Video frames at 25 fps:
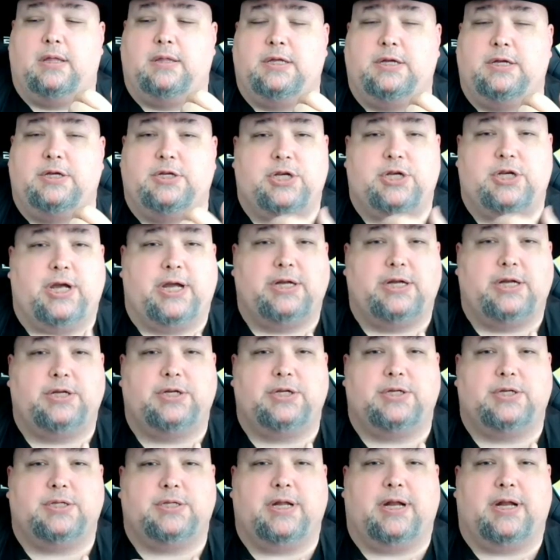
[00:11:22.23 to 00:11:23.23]
the
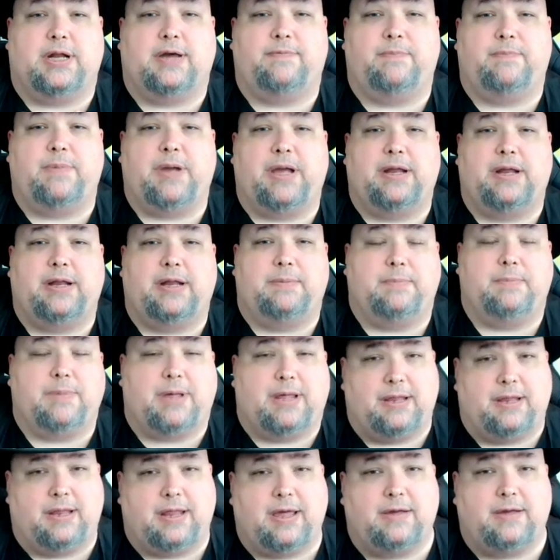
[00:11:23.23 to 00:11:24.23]
changes that i've made in my
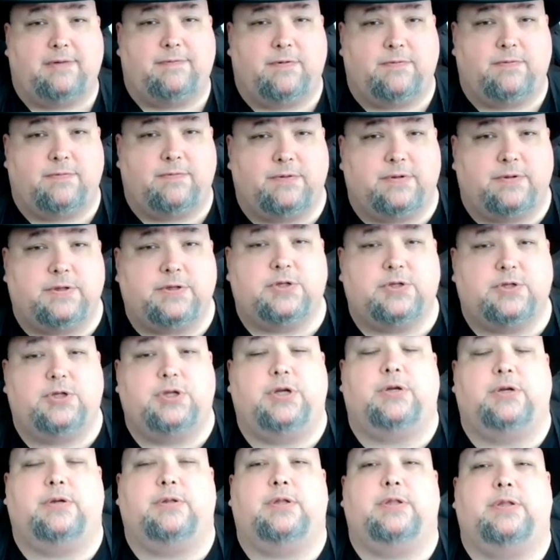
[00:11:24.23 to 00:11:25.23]
life over this
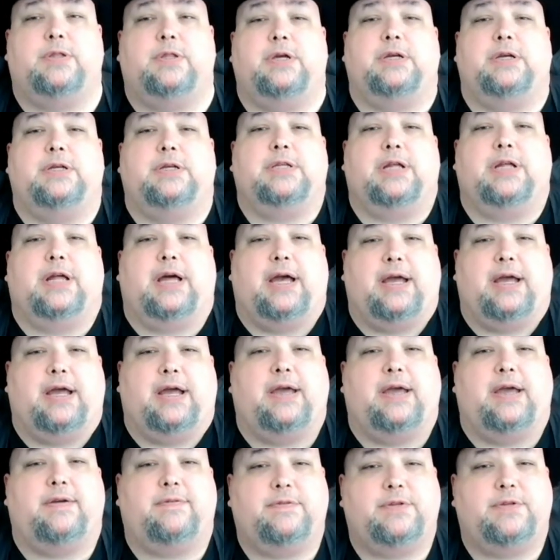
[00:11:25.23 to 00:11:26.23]
year the things that i
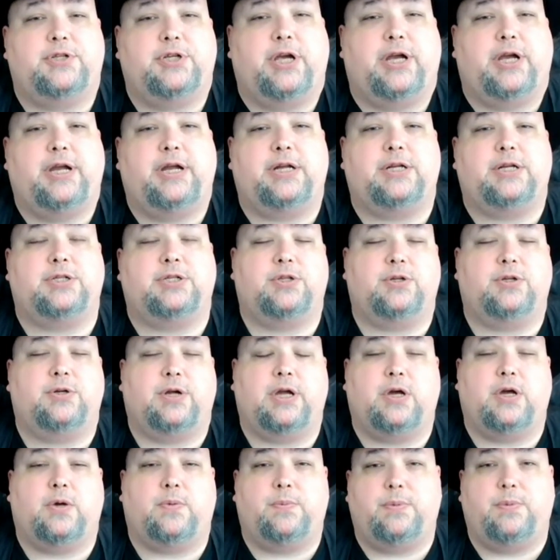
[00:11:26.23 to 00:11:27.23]
have changed they're
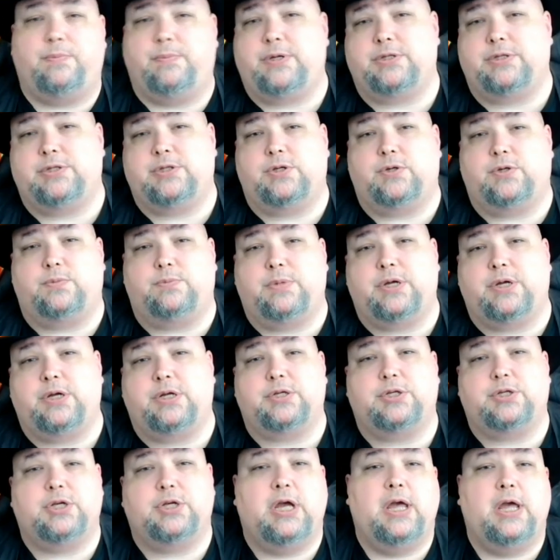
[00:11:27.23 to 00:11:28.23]
helping me so
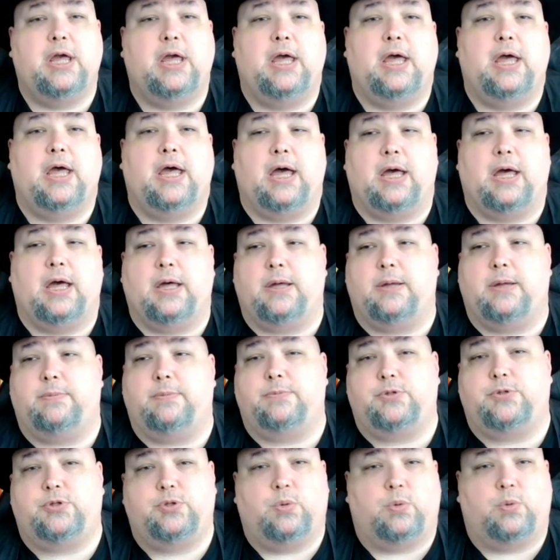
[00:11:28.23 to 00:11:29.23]
much
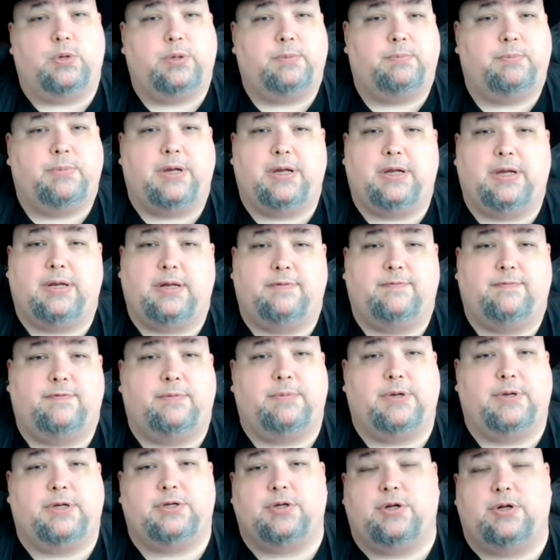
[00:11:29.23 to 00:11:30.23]
um, joint pain
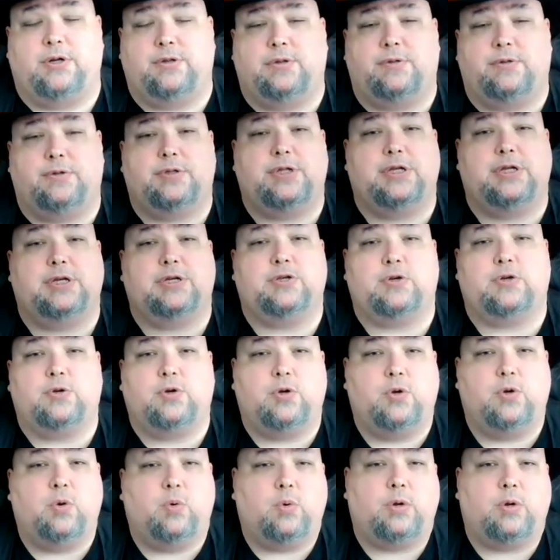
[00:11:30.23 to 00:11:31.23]
inflammation all those things are
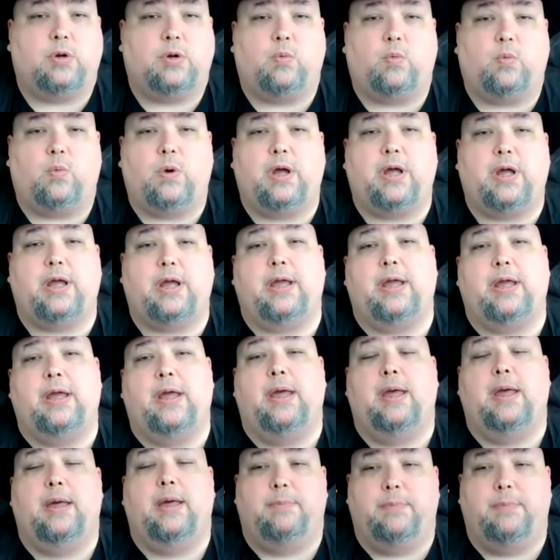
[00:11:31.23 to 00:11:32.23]
going away
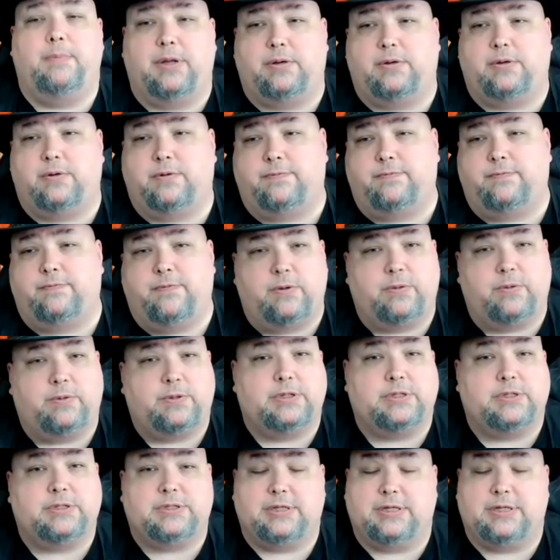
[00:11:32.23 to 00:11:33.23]
mental
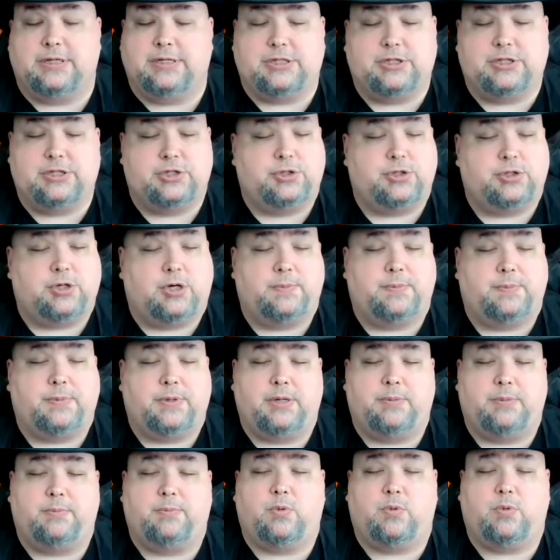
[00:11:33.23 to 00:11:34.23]
focus it's
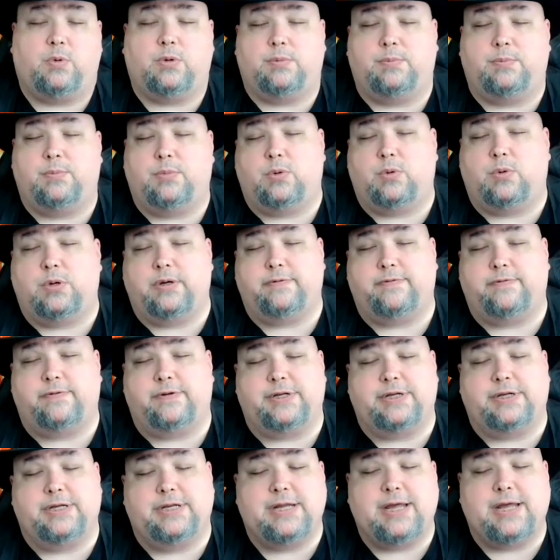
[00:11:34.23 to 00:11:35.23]
sharpening more and more
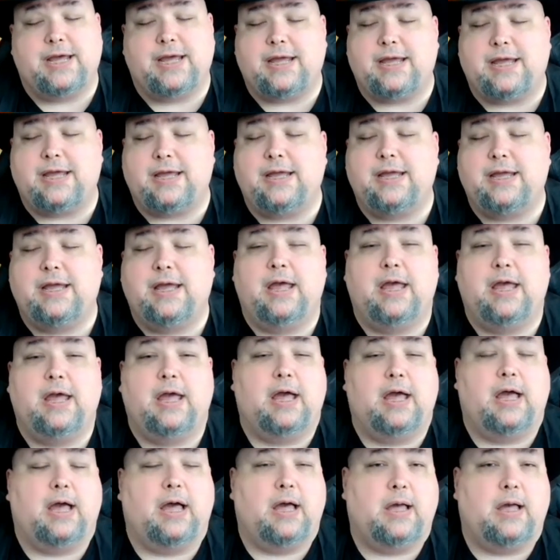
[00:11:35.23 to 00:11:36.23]
every day
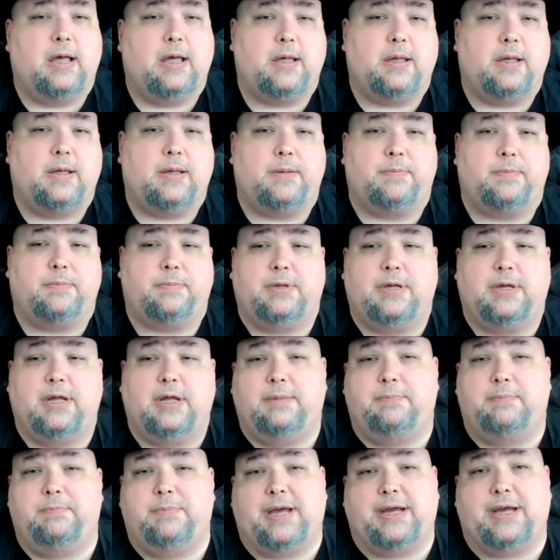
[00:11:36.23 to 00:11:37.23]
um,
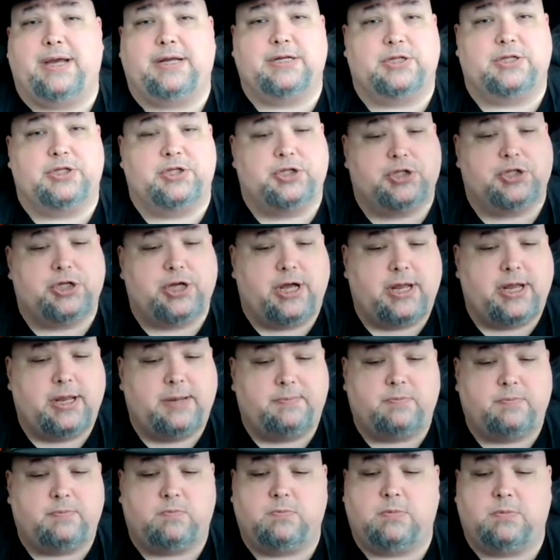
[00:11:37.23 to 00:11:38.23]
getting back in
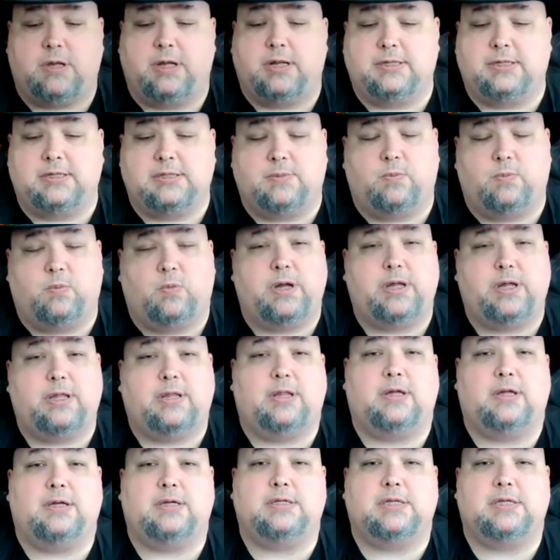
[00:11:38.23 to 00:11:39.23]
shape, getting some weight
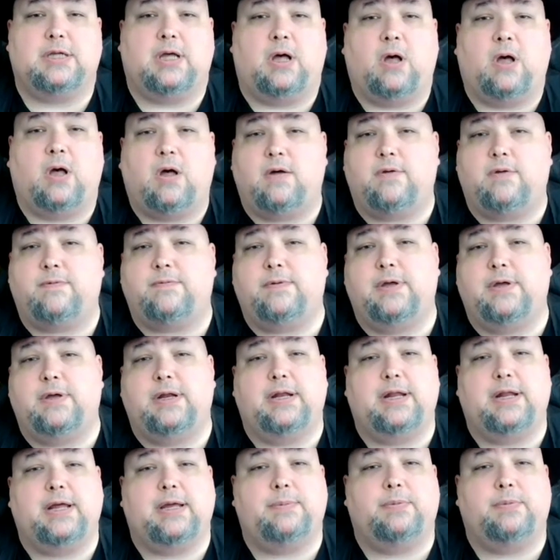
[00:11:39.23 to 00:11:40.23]
loss off,
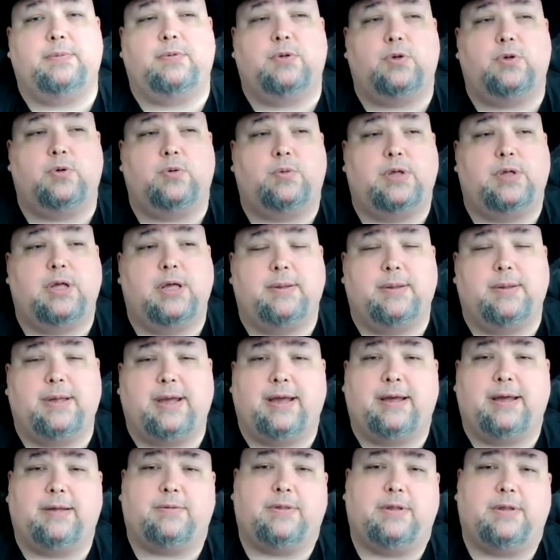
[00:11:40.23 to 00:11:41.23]
getting able to get
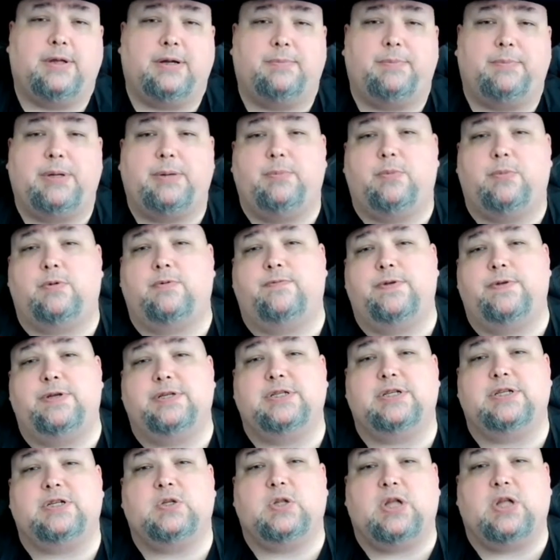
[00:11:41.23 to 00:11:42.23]
out there, be more
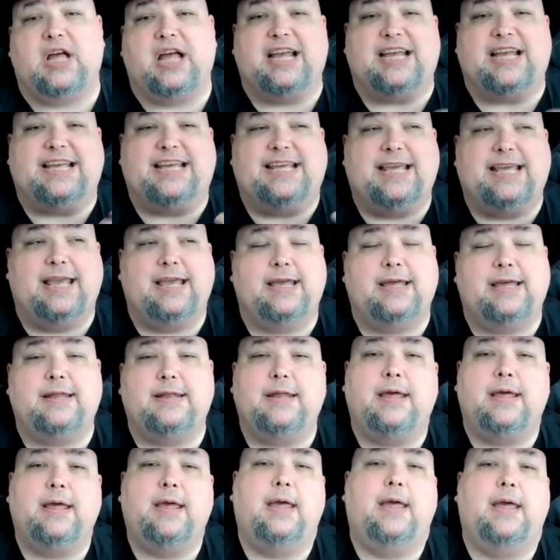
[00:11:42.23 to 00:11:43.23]
physical
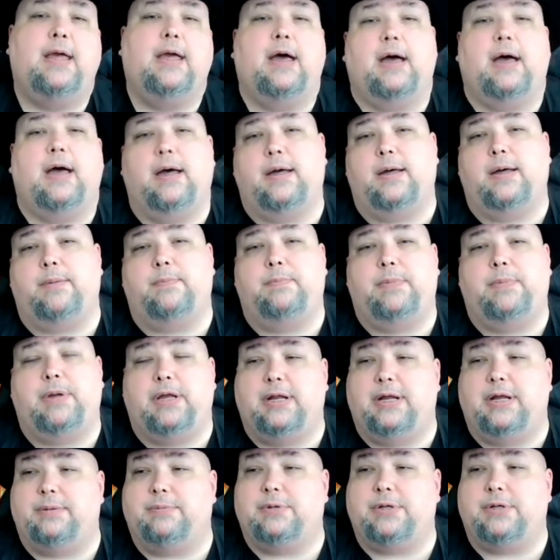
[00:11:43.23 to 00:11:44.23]
again, um,
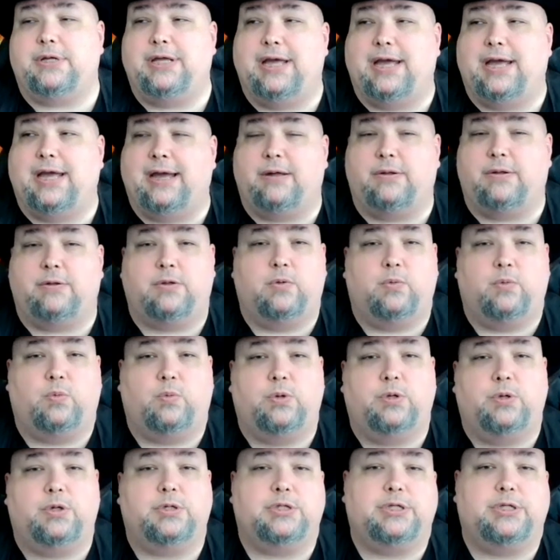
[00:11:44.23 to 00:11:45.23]
being able to get out in the
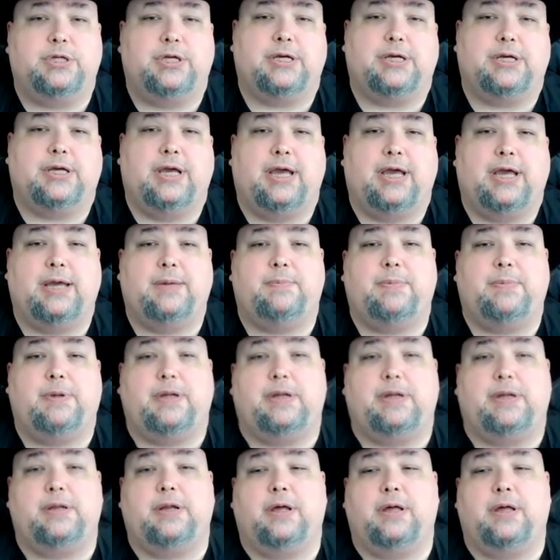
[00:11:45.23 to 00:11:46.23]
woods, get
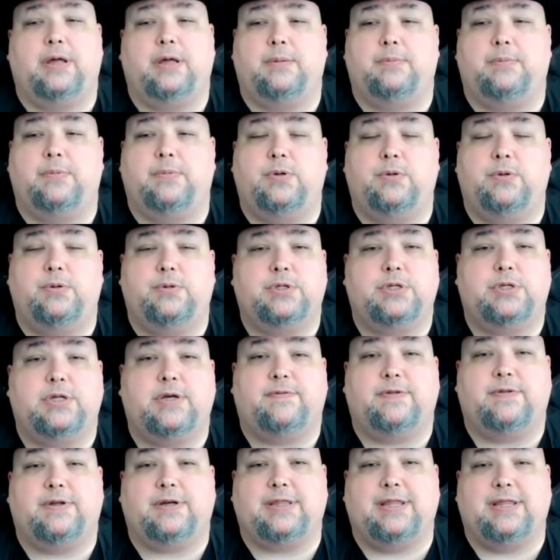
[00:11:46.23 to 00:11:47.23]
camping, um, do
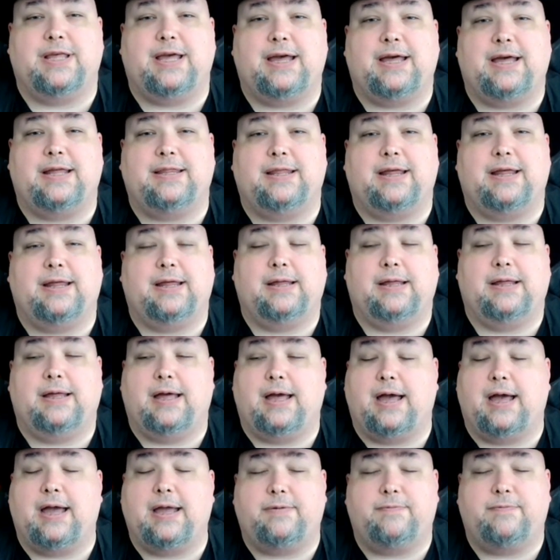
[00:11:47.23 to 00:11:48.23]
stuff like that that
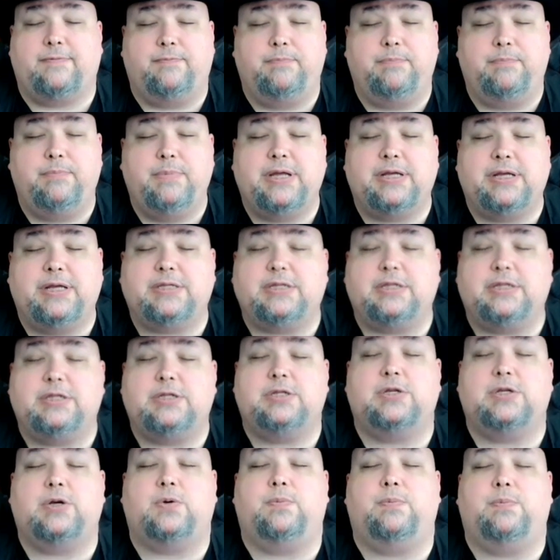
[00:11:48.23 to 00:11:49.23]
I've
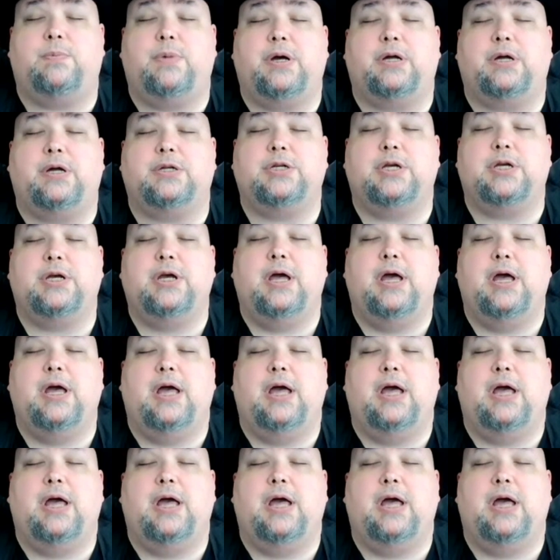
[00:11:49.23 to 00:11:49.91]
missed so much.